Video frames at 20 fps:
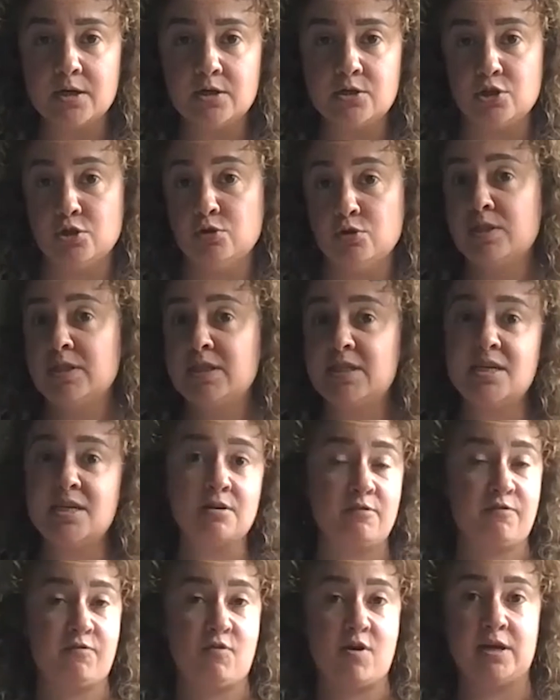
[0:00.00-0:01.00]
Do you see
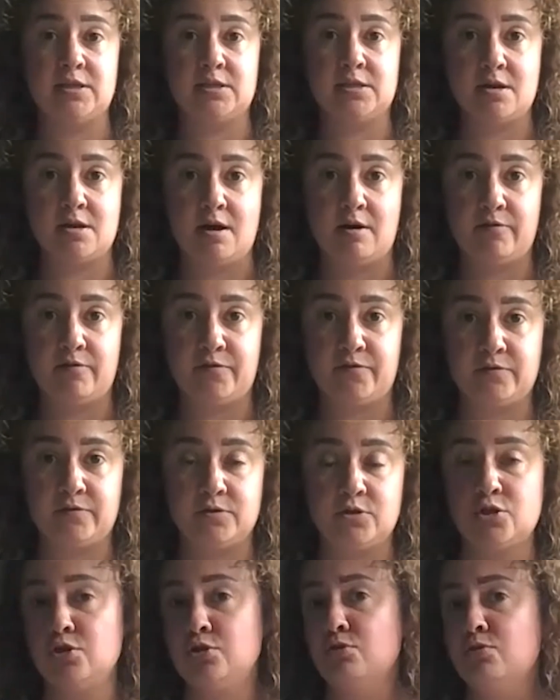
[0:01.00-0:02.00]
your friends enough?
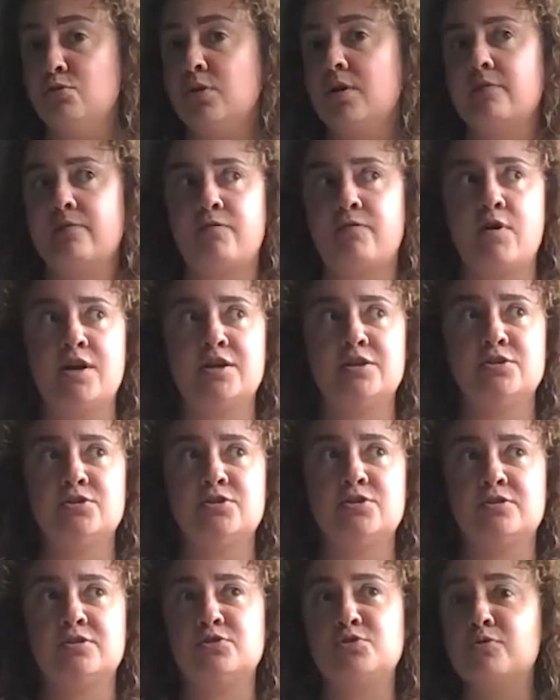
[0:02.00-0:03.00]
Do you and your
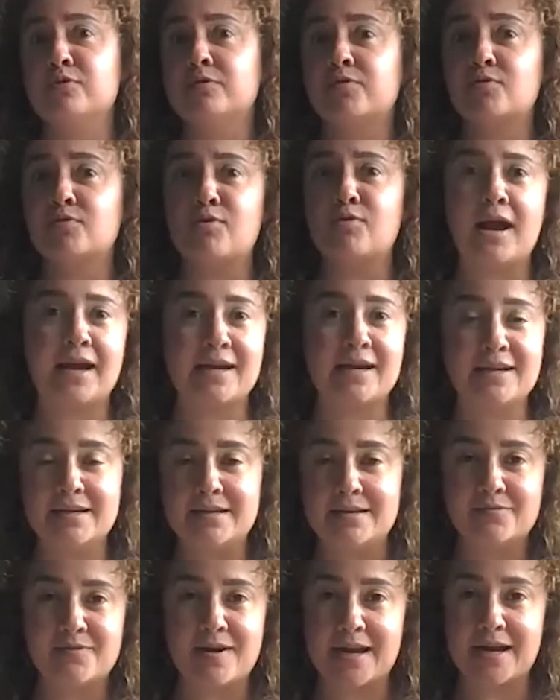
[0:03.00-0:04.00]
friends do a
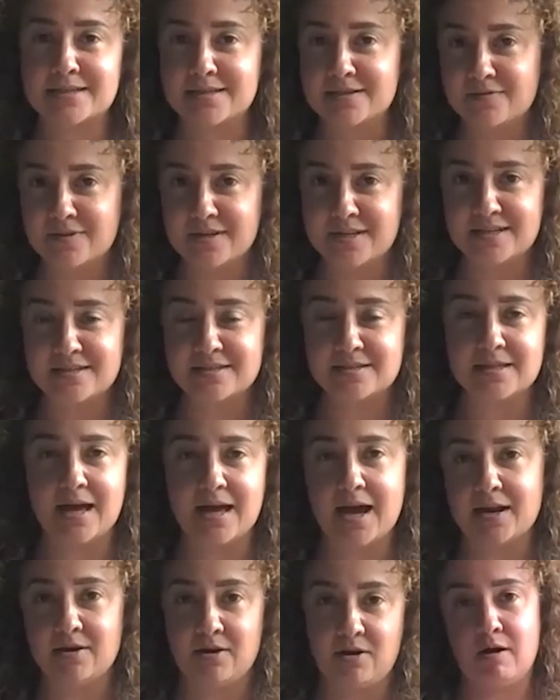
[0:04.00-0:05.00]
variety of activities
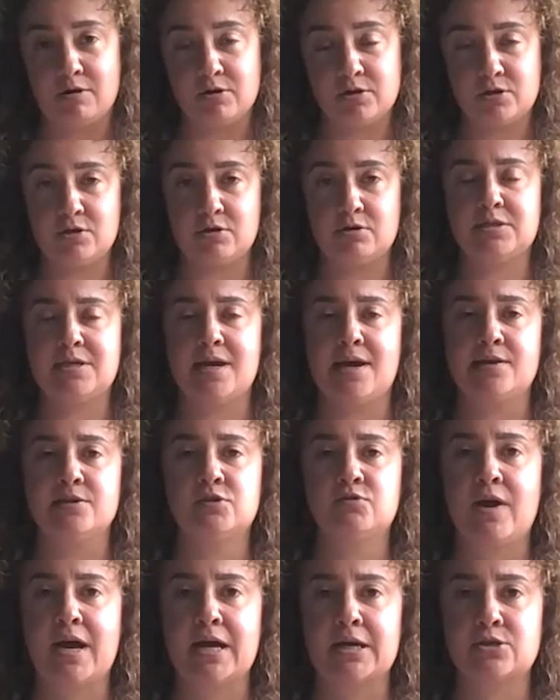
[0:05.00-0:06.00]
that are to your
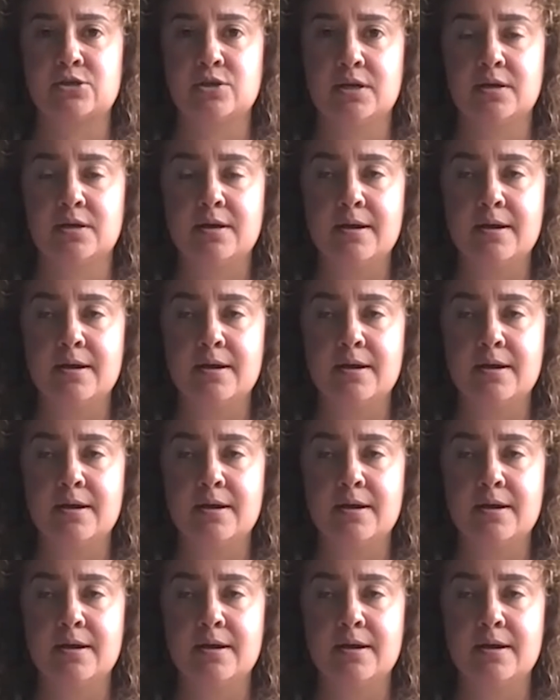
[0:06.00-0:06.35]
satisfaction?